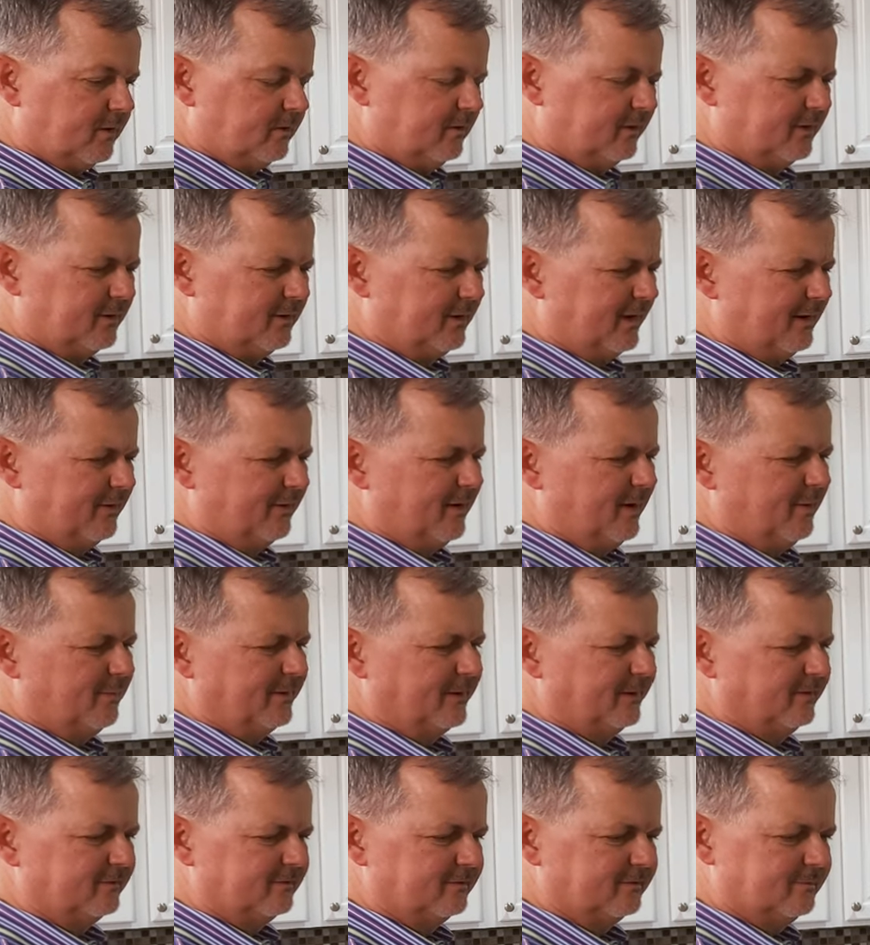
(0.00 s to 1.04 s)
little, I don't know how
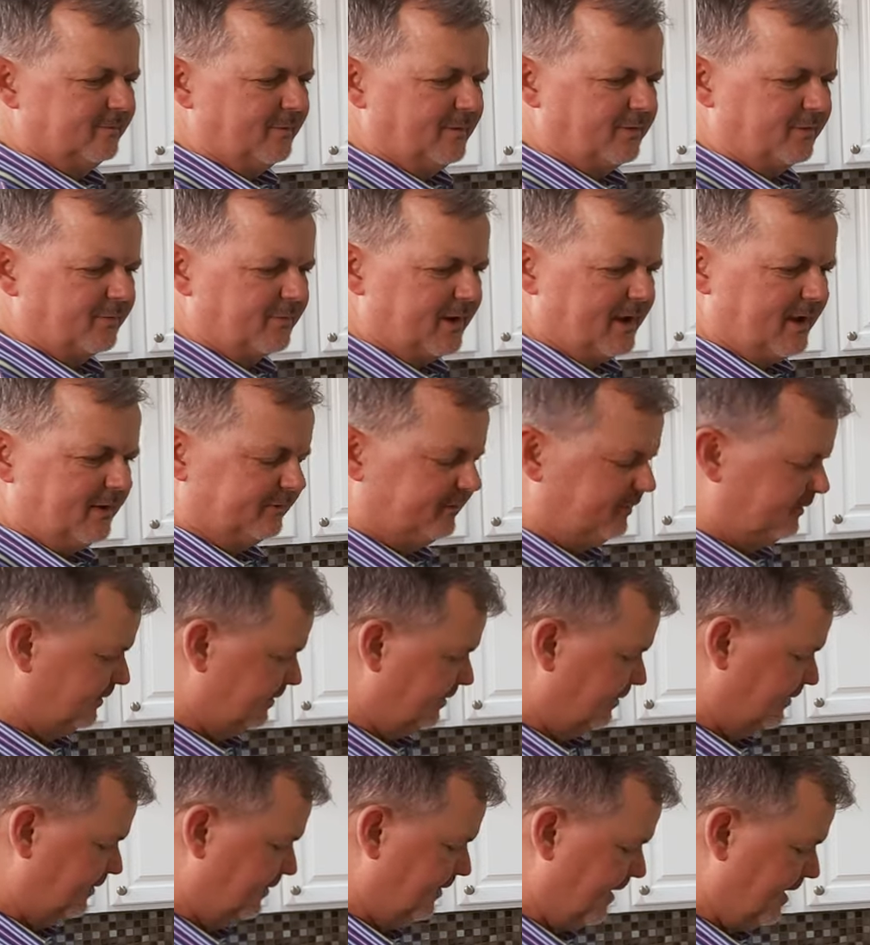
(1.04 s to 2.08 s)
big this is, maybe three ounces
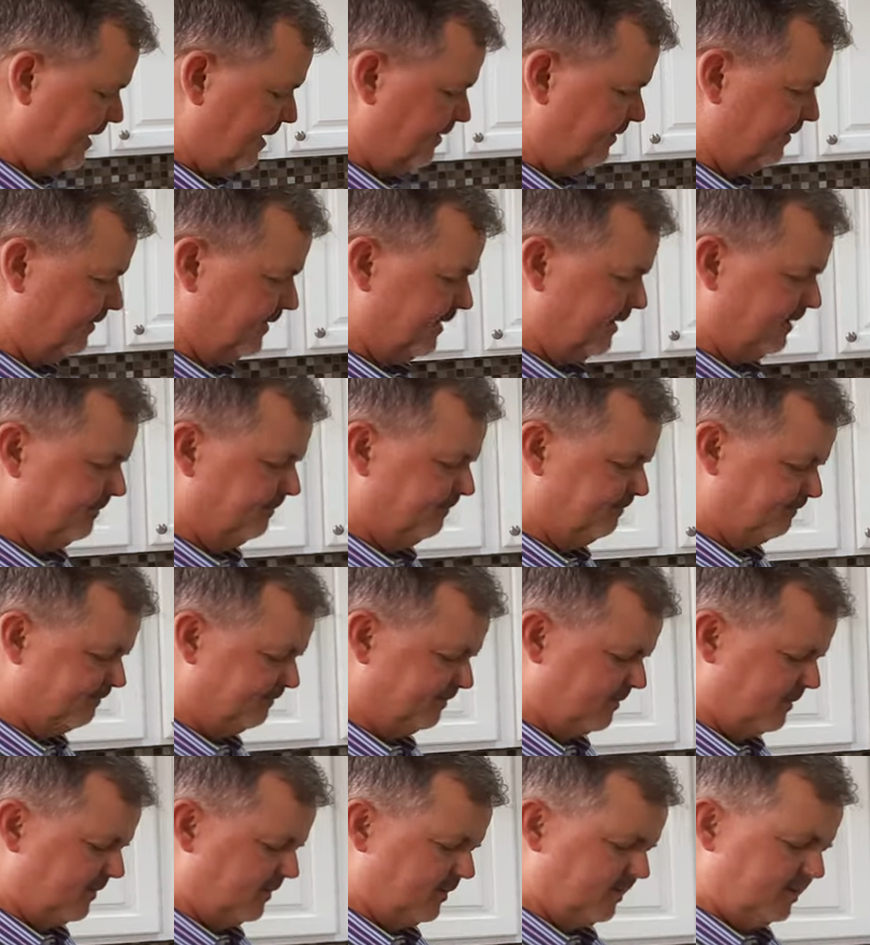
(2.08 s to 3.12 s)
of, of um,
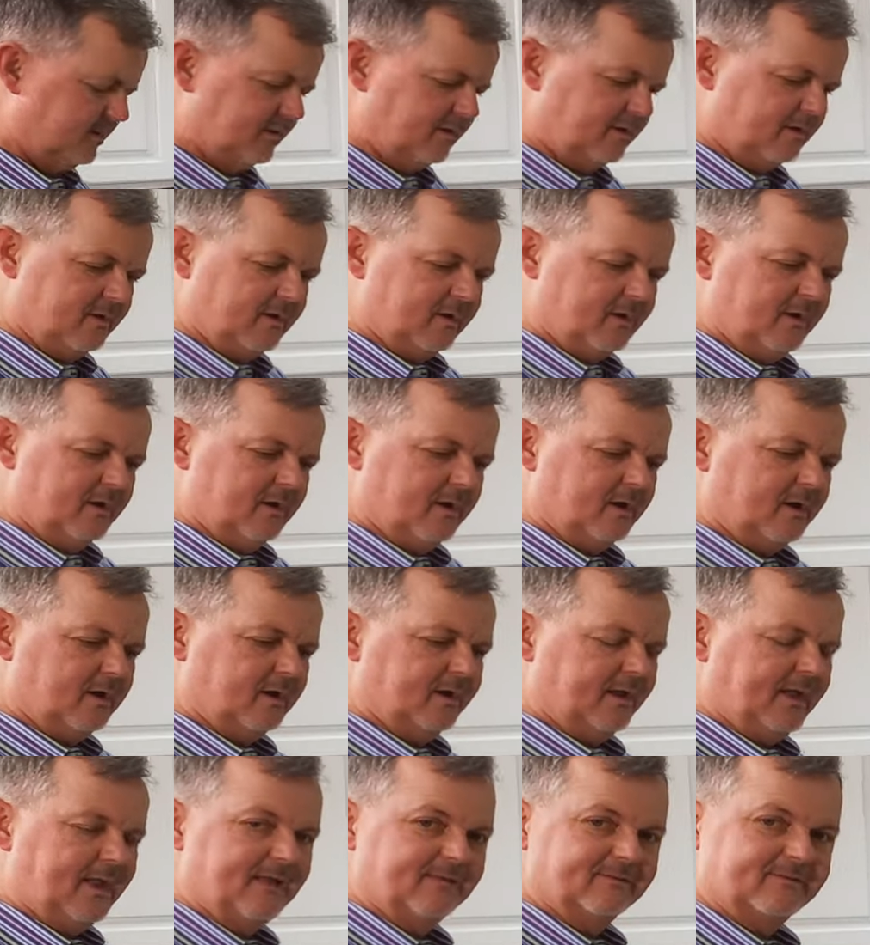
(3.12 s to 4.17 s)

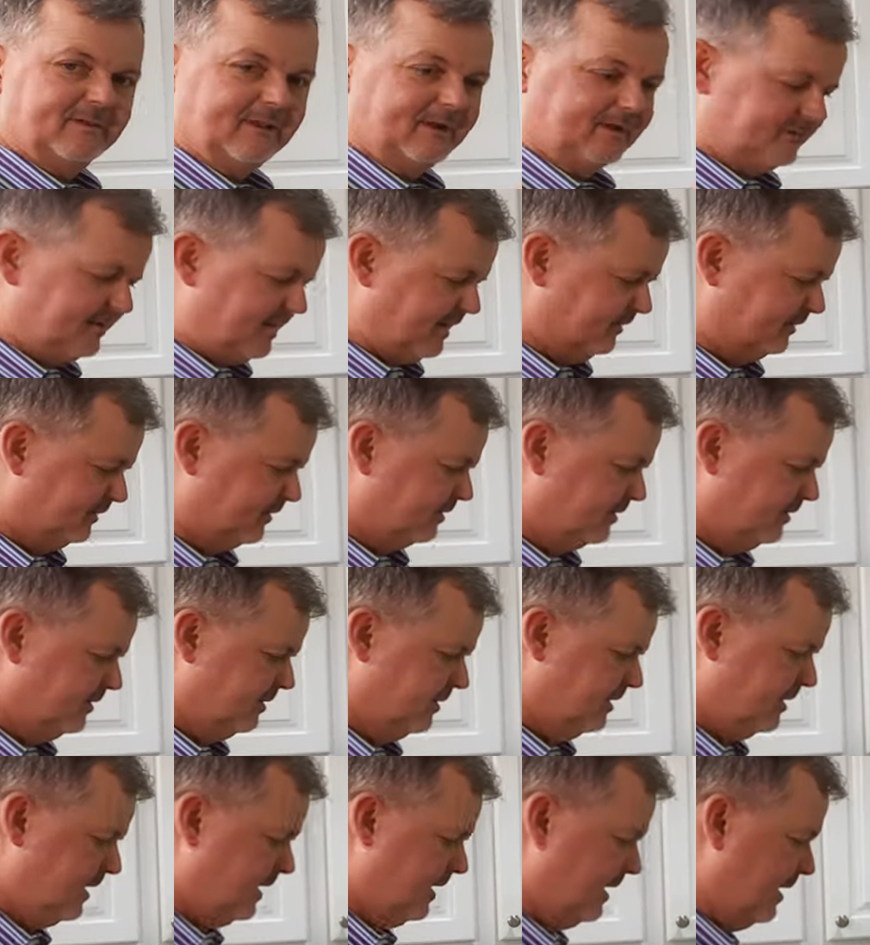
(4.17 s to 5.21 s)
hand sanitizer,
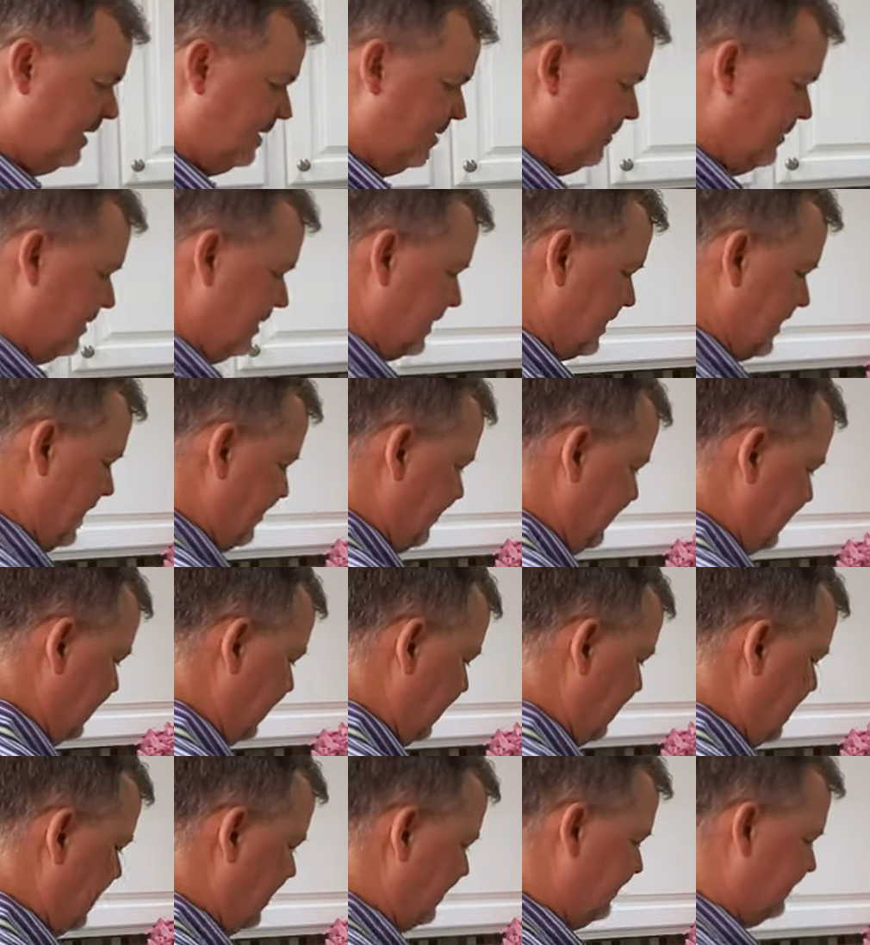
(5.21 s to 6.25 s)
um, a couple of
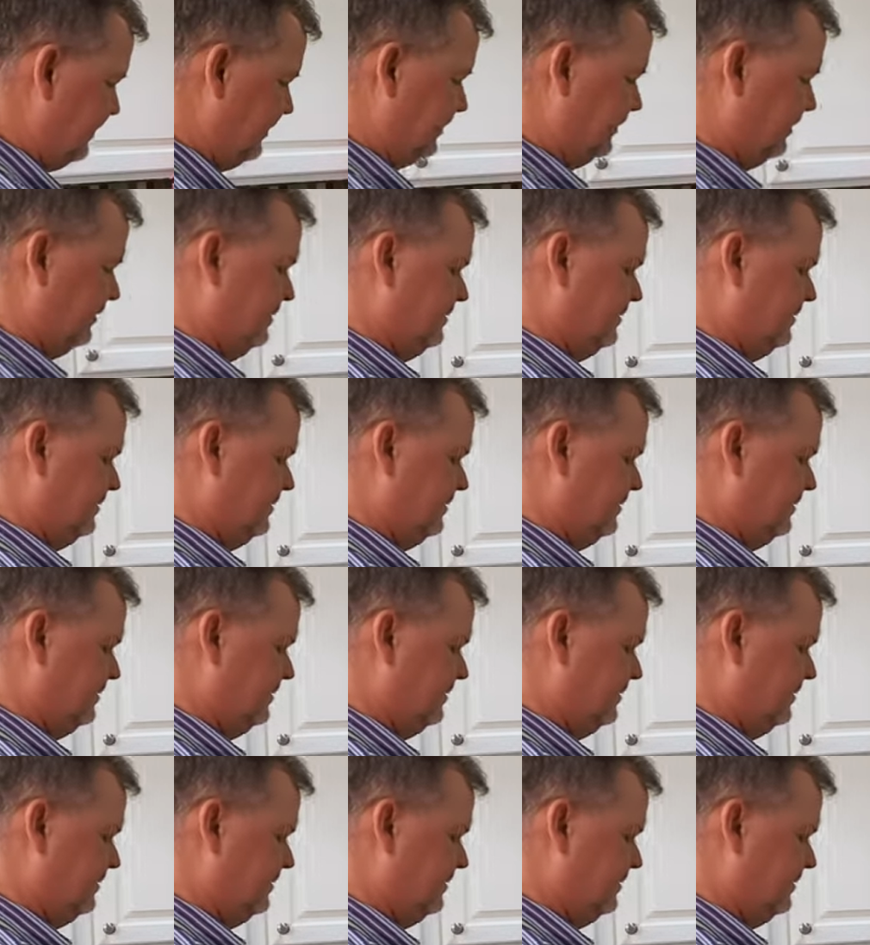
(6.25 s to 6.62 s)
gloves.